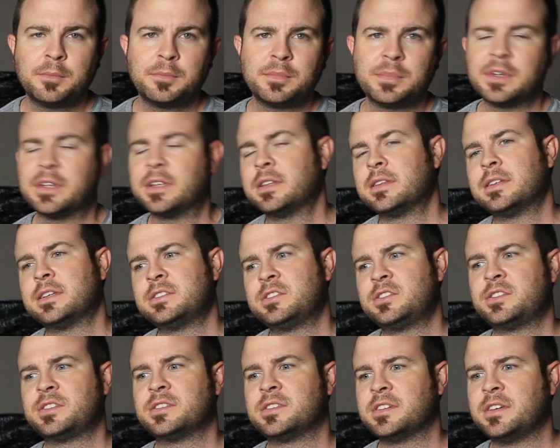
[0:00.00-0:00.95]
but let's
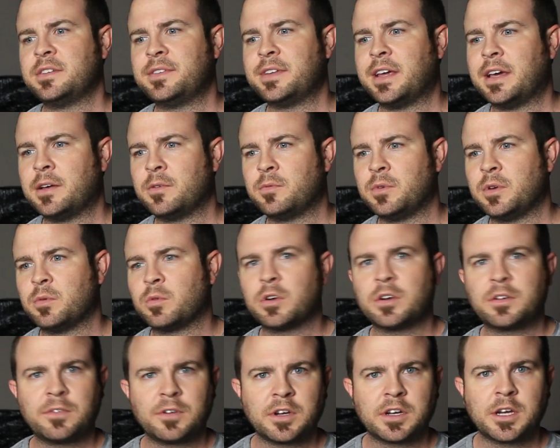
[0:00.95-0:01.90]
just leave it at we
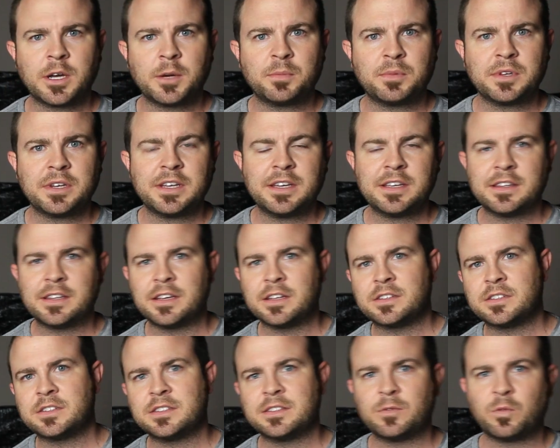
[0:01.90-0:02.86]
work for a company
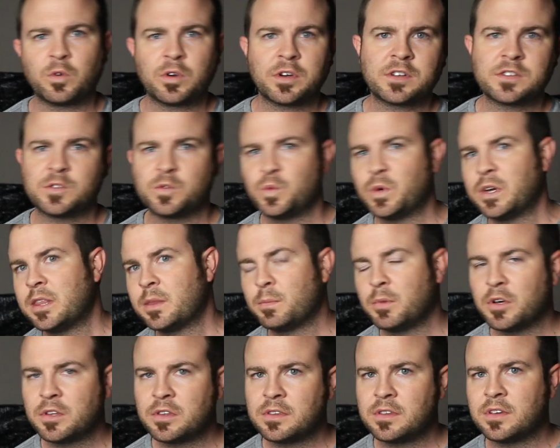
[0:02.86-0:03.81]
that works with
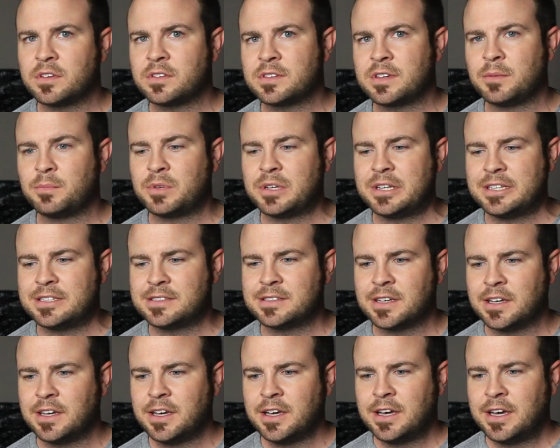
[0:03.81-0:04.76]
both of those companies,
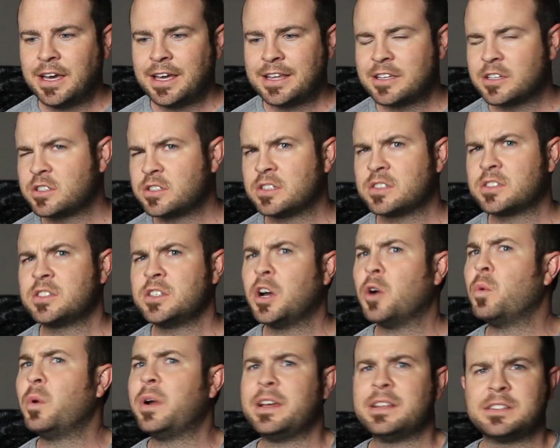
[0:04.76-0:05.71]
and there's just no
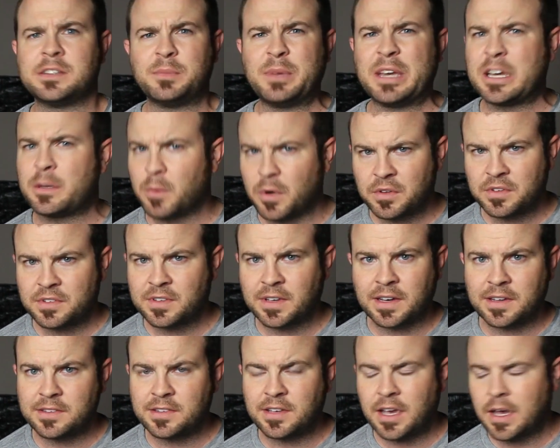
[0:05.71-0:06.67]
way to make both
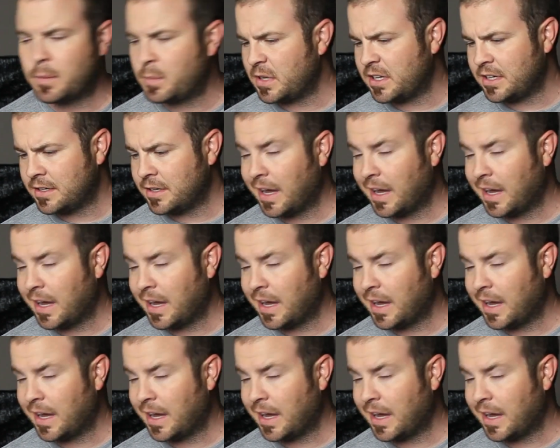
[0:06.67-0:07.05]
sides happy.